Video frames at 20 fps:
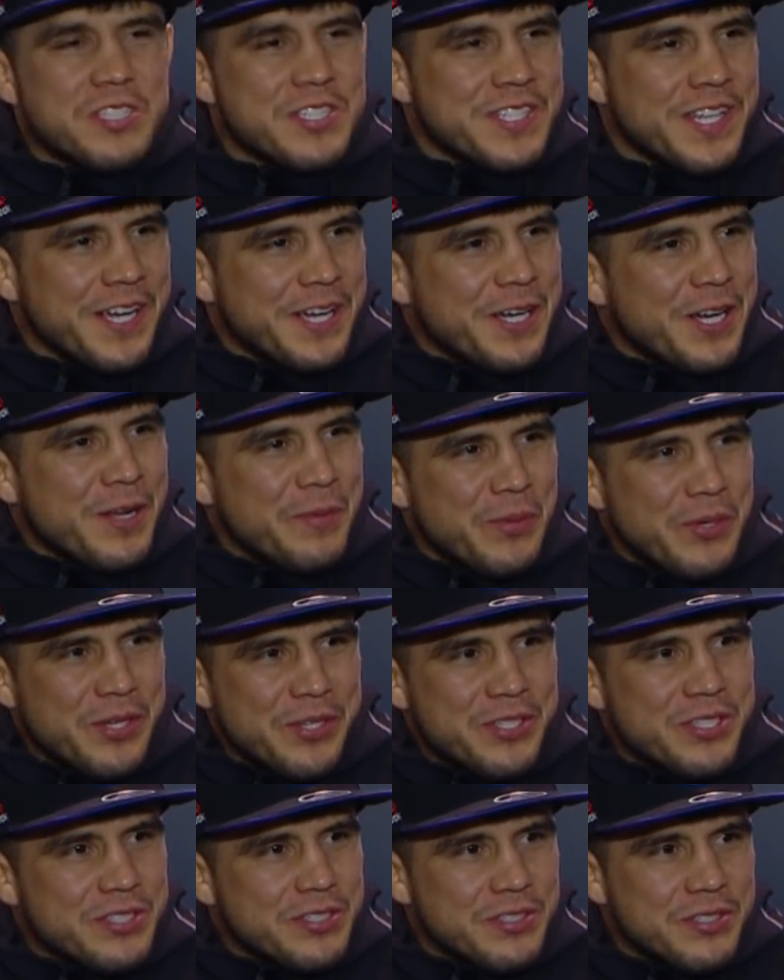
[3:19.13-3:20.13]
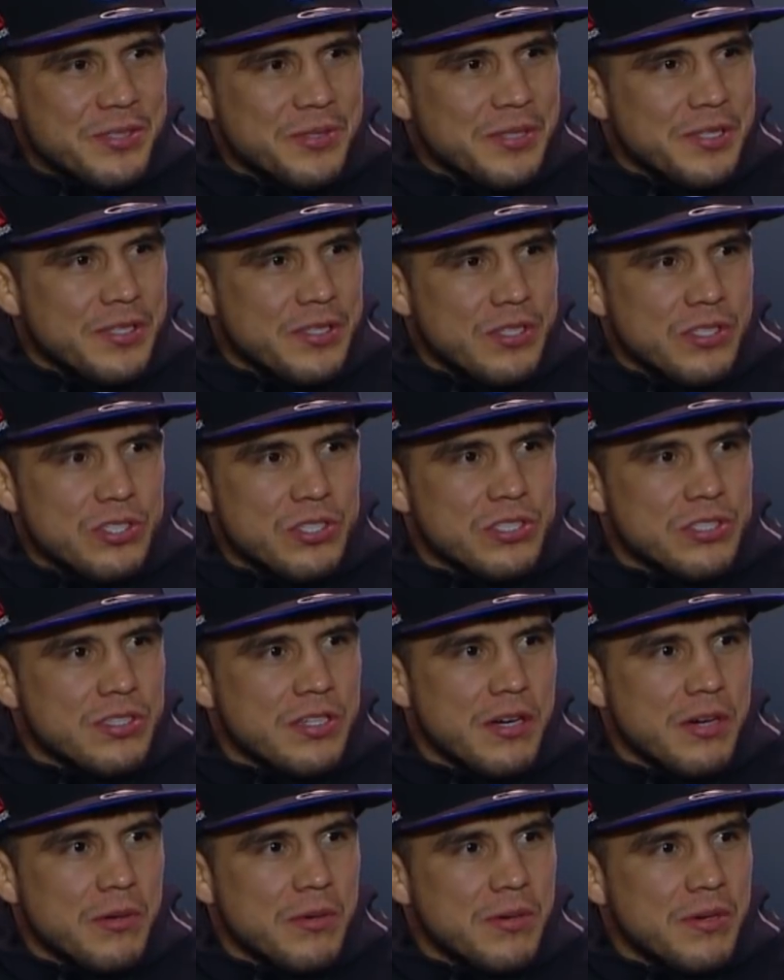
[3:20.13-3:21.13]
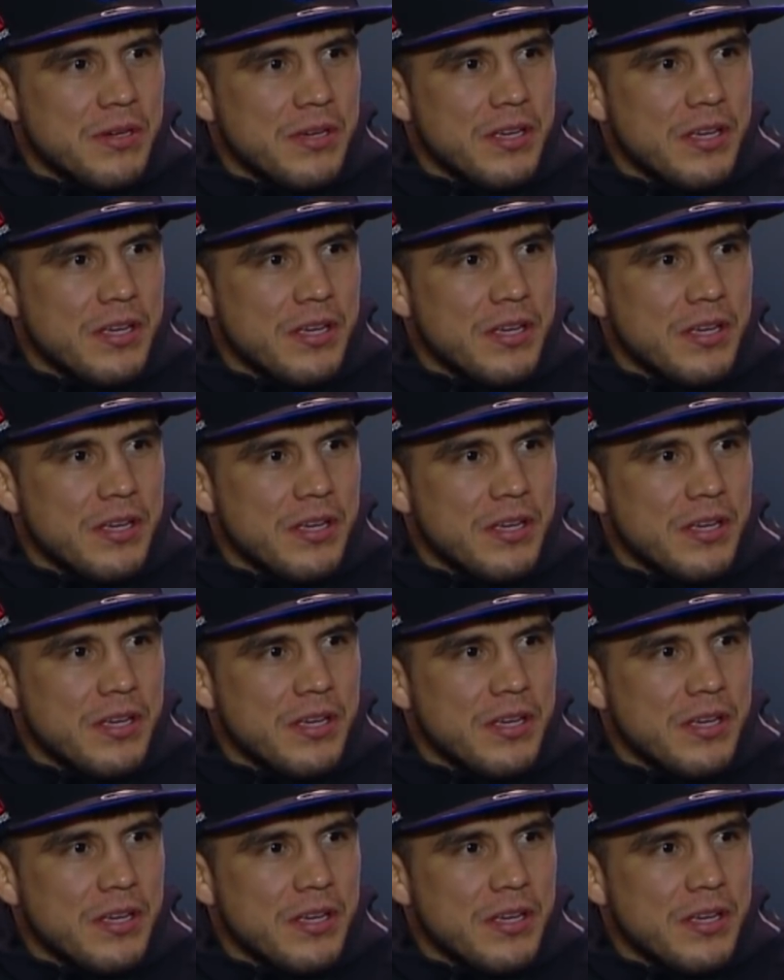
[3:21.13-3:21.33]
suck it up and you just do it. You just go.